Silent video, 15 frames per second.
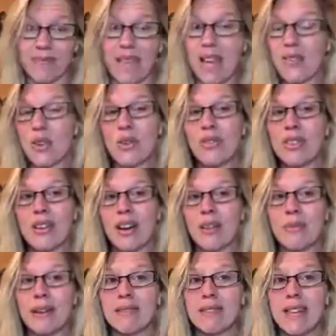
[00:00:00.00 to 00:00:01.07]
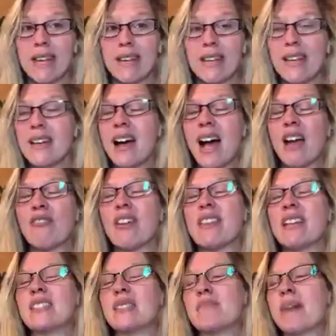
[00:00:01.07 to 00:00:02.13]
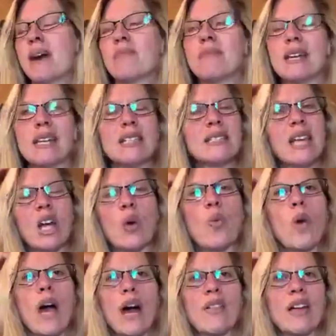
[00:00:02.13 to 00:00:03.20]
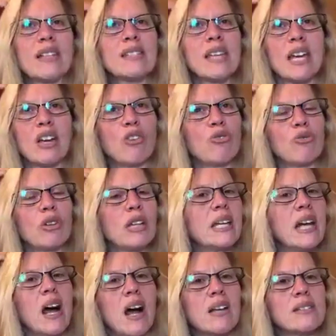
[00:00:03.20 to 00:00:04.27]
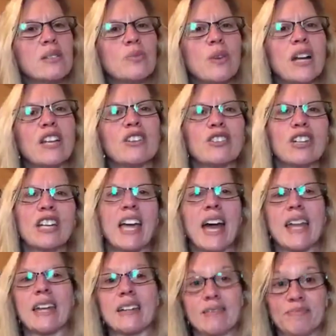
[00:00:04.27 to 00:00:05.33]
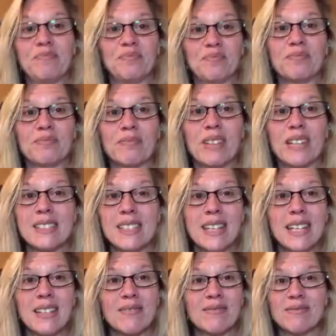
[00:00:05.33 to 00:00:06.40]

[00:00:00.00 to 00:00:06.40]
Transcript: Have you ever thought about that? I read that to the mountain man. He's like, wow, that's like a really awesome way to look at it, isn't it?